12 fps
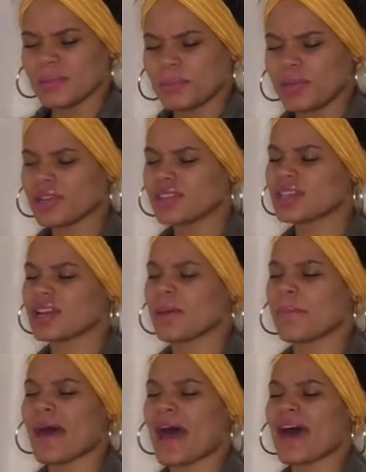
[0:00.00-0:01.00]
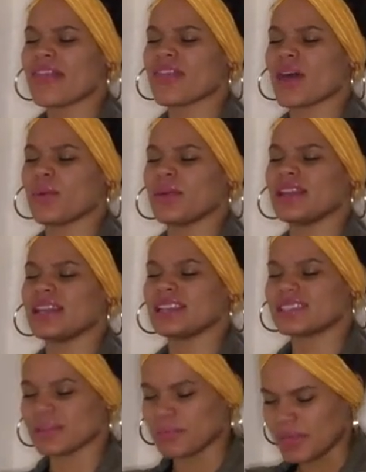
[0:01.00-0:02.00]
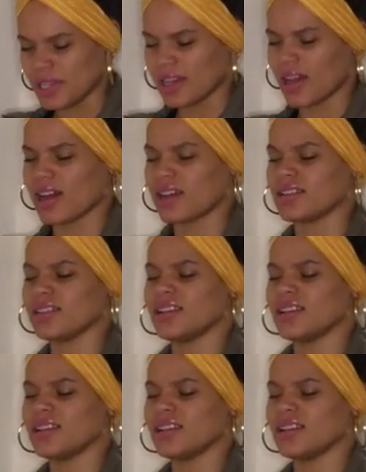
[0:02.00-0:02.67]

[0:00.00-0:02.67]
Put us on a path that we need to be on